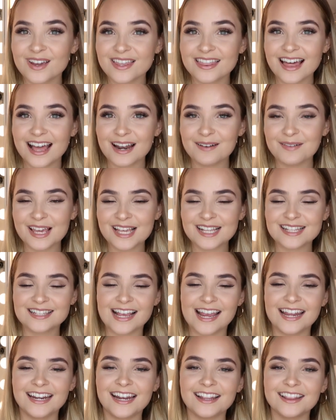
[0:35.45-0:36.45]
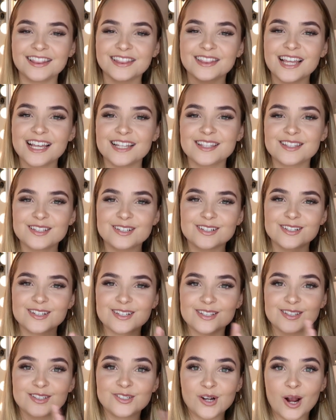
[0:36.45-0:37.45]
With that being said, let's
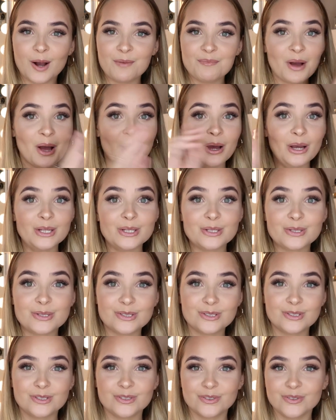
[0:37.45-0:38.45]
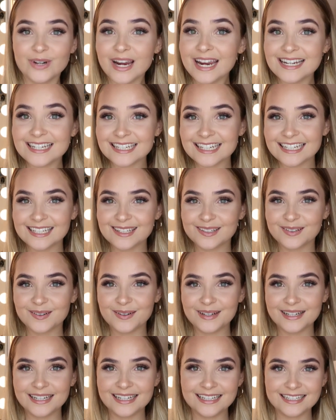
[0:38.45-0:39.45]
just jump straight into
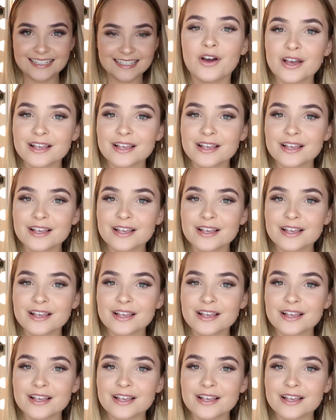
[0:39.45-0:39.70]
it.